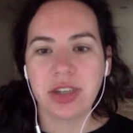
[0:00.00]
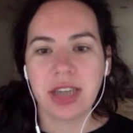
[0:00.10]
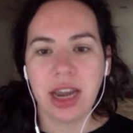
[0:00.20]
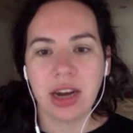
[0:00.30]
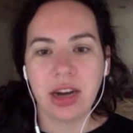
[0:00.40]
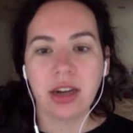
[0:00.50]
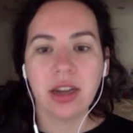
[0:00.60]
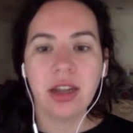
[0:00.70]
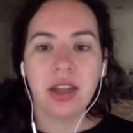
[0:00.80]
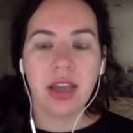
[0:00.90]
it took
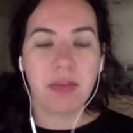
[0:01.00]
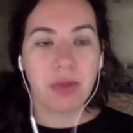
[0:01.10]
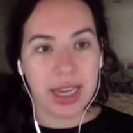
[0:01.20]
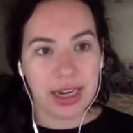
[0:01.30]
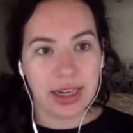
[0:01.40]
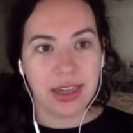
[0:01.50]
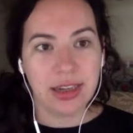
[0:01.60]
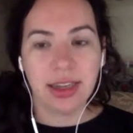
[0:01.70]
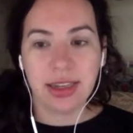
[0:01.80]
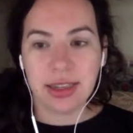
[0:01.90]
care and
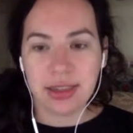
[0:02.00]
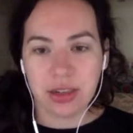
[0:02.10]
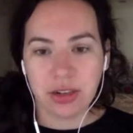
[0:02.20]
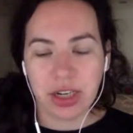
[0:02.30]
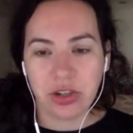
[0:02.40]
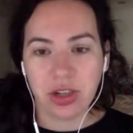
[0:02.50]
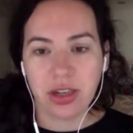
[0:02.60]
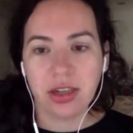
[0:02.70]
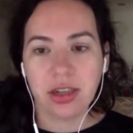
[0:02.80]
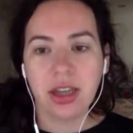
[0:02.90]
planning and
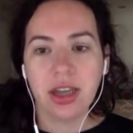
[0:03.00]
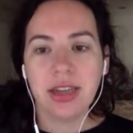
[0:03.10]
consideration.